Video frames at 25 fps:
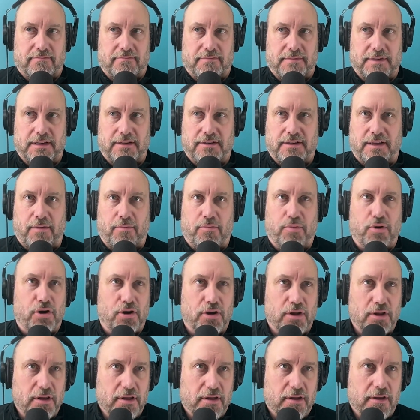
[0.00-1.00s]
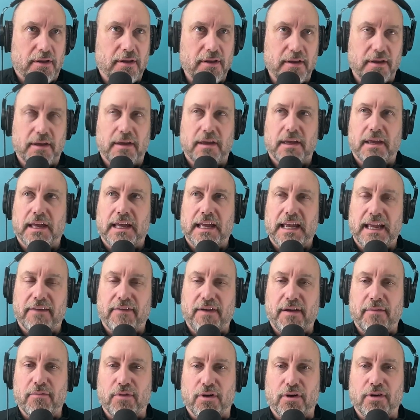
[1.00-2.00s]
I say, pull. If
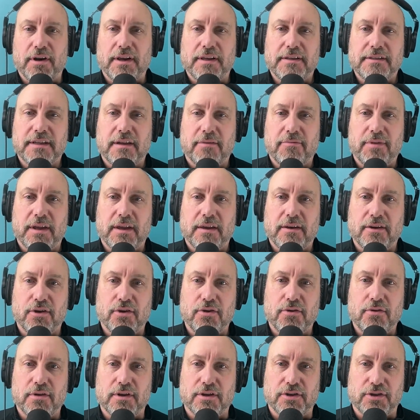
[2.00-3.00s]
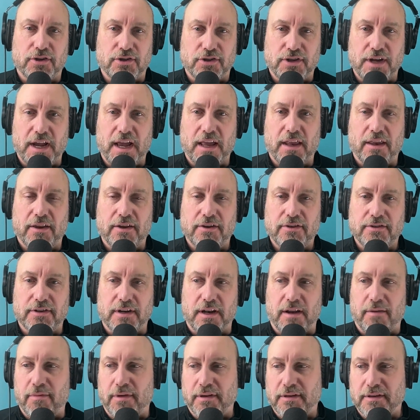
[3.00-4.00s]
I'm learning something new, it's a challenge, and
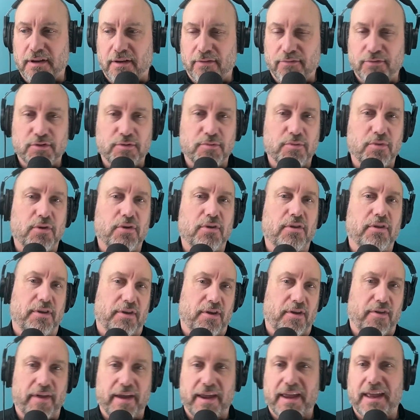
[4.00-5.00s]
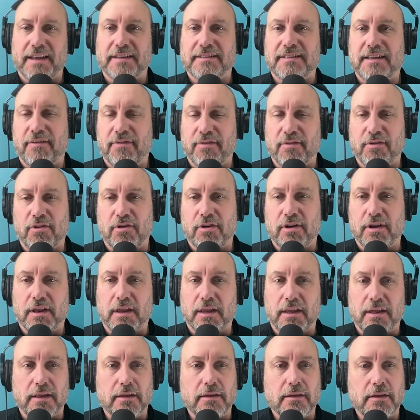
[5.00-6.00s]
I'm uncomfortable and all that kind of stuff, I'm going,
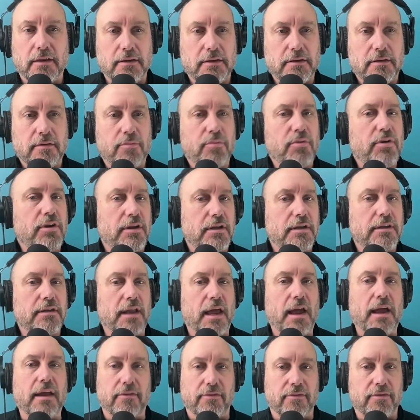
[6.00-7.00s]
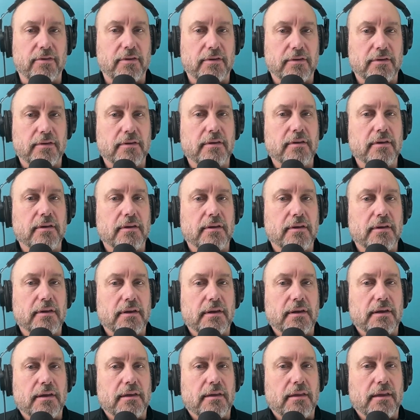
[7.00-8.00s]
it's a pretty good life.
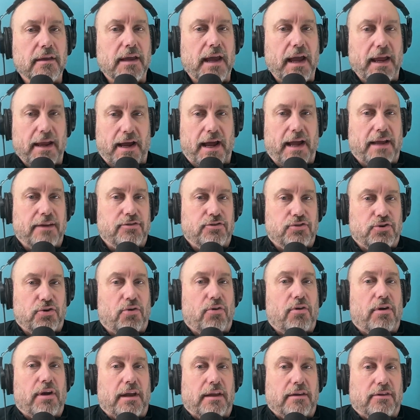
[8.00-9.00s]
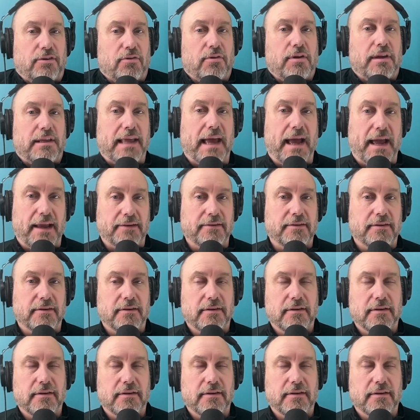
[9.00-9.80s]
Like, I enjoy doing that.